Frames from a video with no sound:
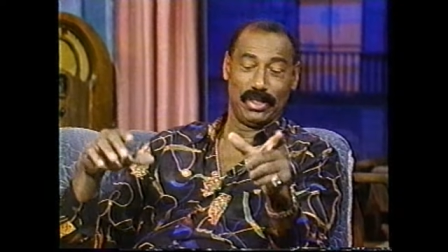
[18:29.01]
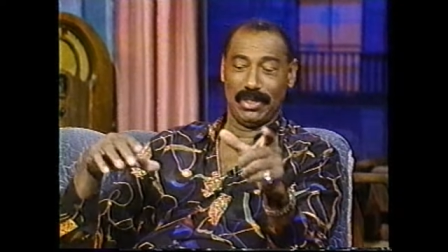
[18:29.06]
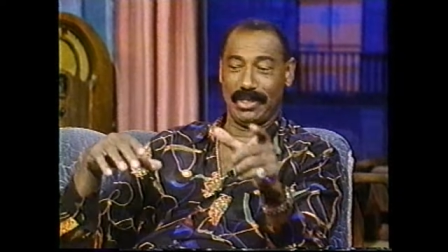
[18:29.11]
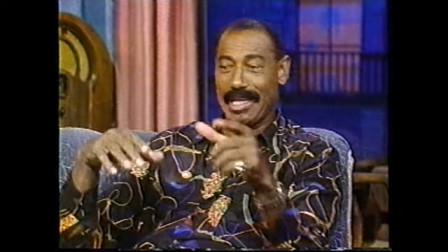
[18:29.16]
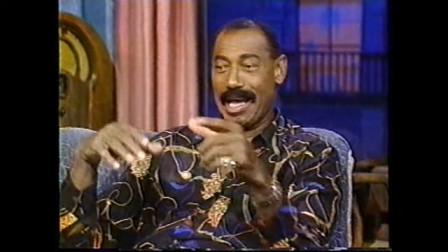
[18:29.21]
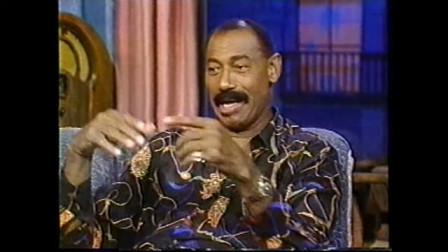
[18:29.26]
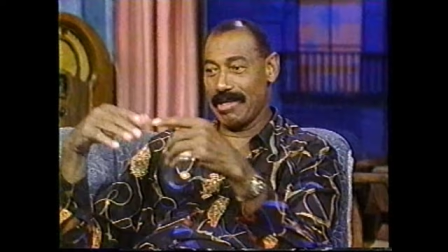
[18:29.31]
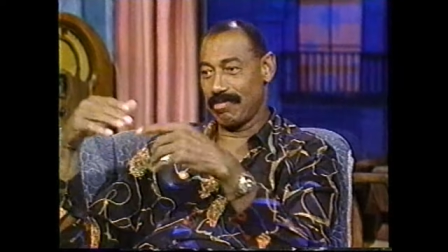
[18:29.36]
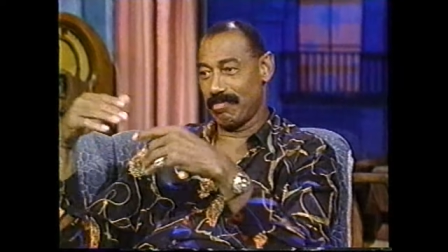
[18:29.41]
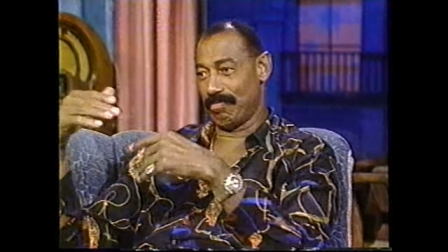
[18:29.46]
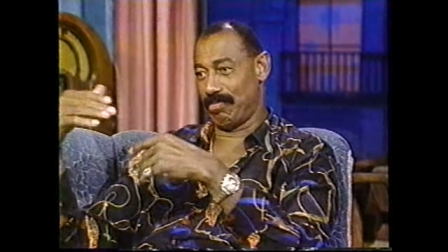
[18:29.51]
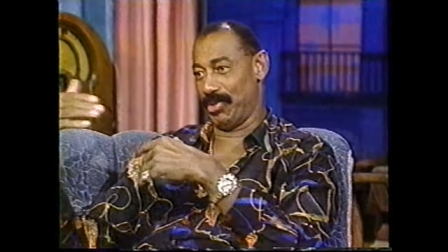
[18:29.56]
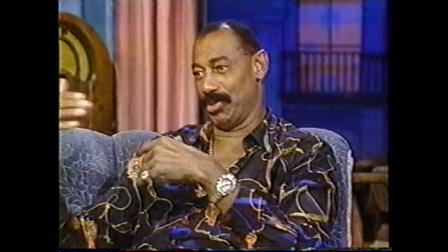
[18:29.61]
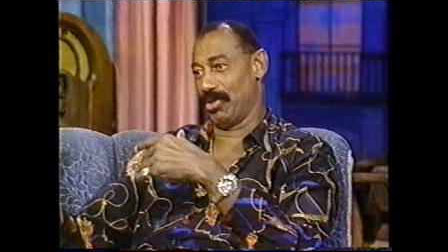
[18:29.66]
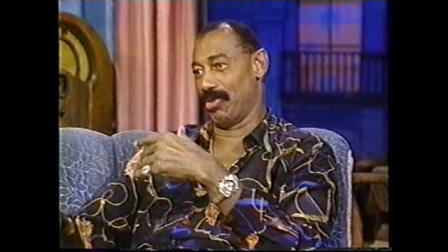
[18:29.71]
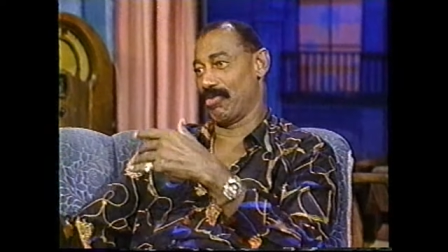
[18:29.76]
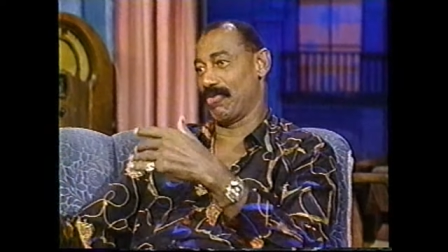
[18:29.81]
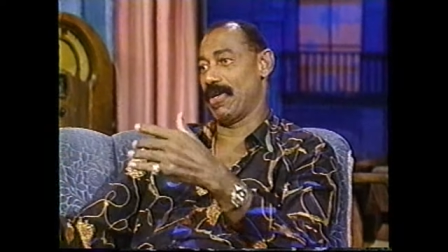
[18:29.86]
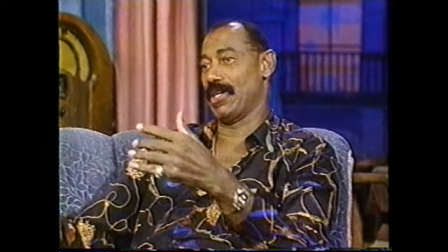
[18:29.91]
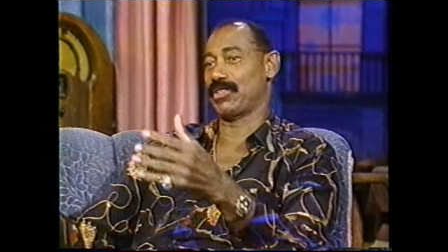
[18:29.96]
Not
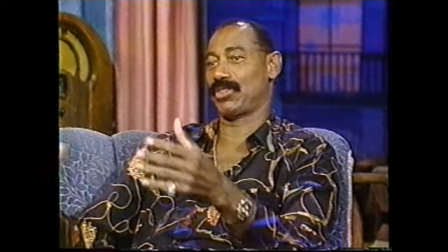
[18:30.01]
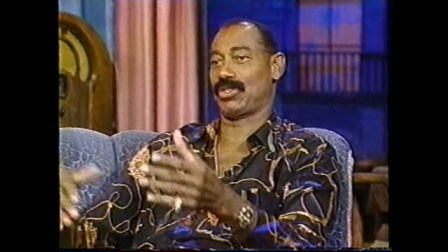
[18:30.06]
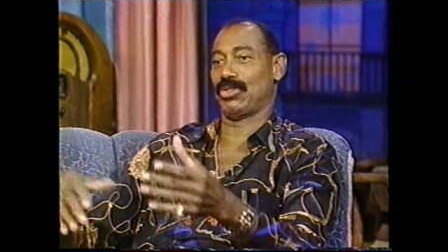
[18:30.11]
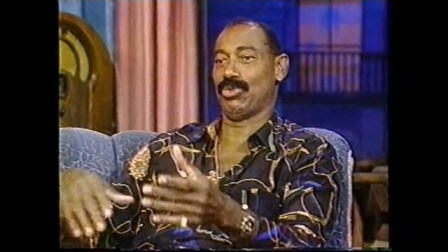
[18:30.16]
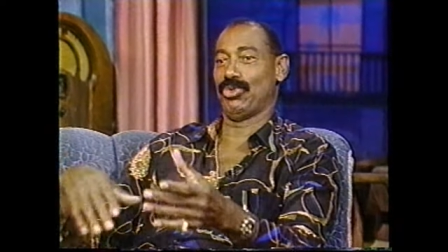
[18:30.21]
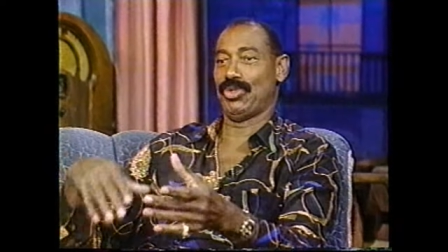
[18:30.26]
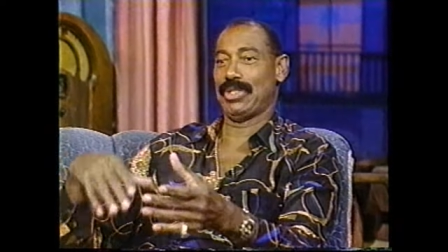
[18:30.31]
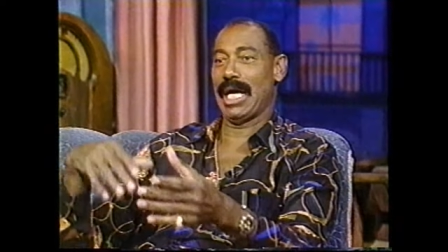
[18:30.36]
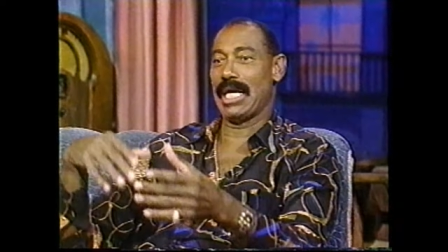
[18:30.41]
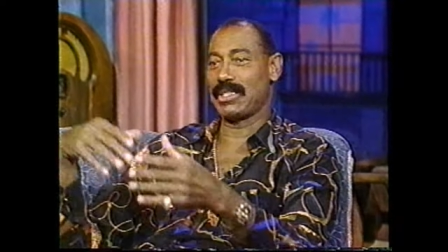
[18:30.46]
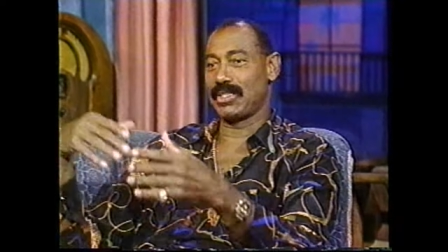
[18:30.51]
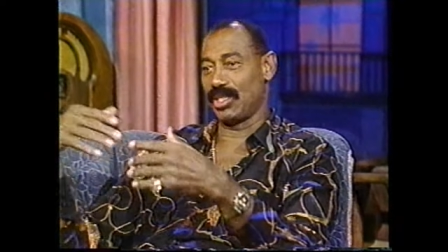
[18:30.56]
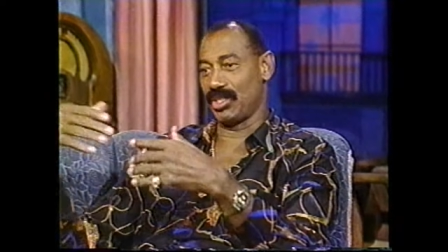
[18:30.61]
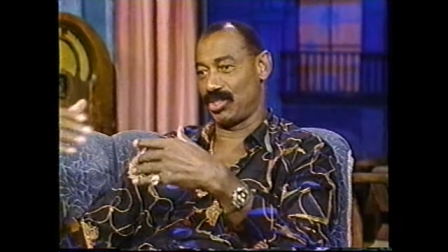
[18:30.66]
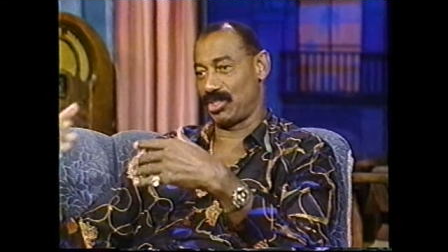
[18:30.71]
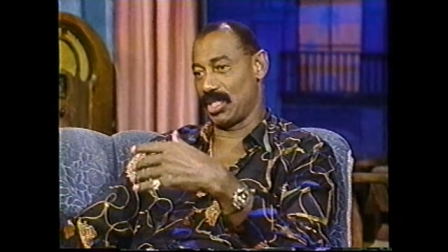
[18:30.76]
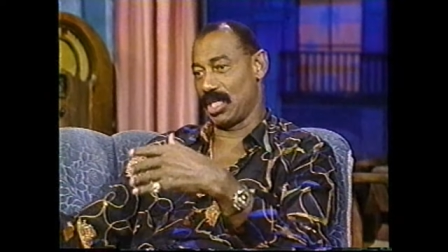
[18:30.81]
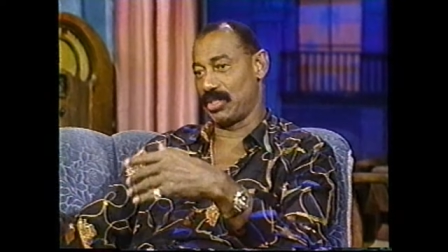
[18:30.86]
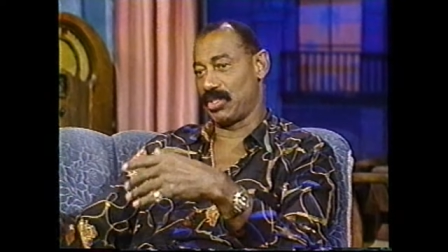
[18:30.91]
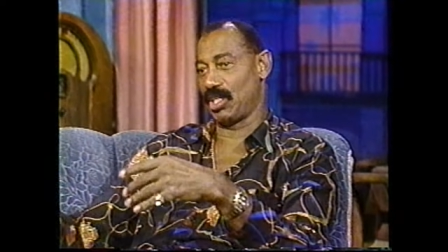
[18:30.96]
Bill Russell, not the
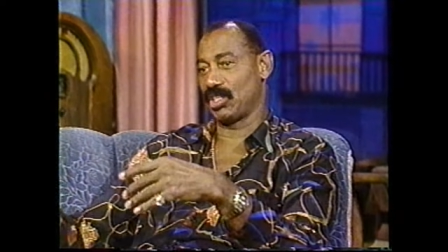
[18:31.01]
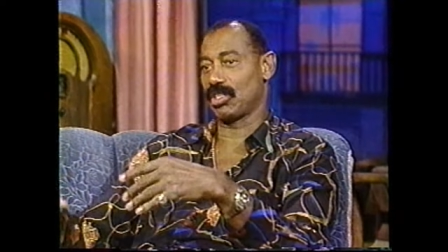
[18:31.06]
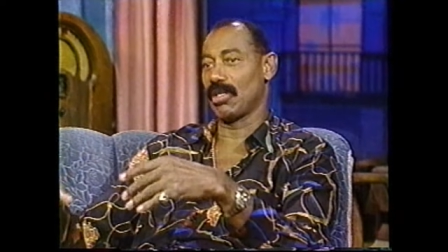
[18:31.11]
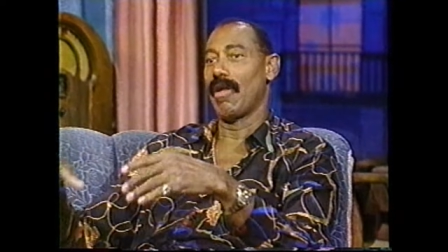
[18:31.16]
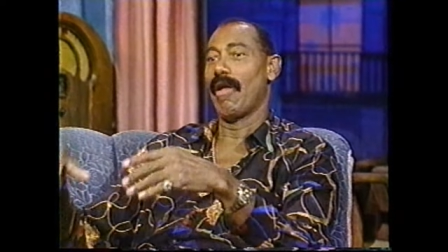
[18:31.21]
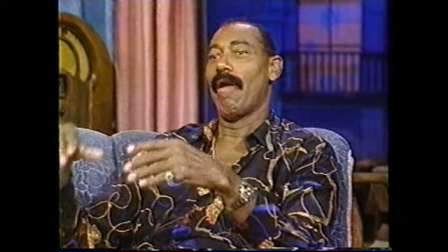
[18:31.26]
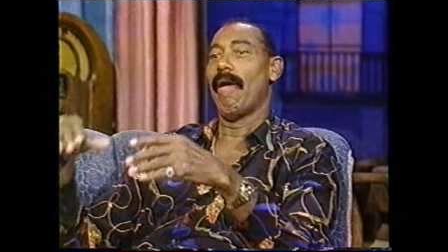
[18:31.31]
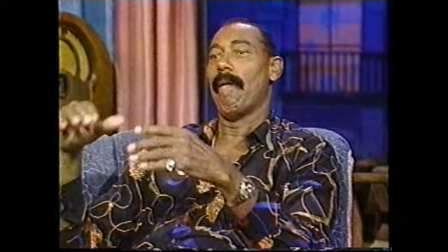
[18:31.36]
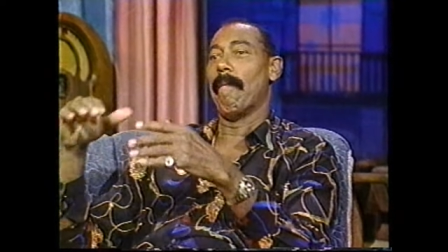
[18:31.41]
Celtics,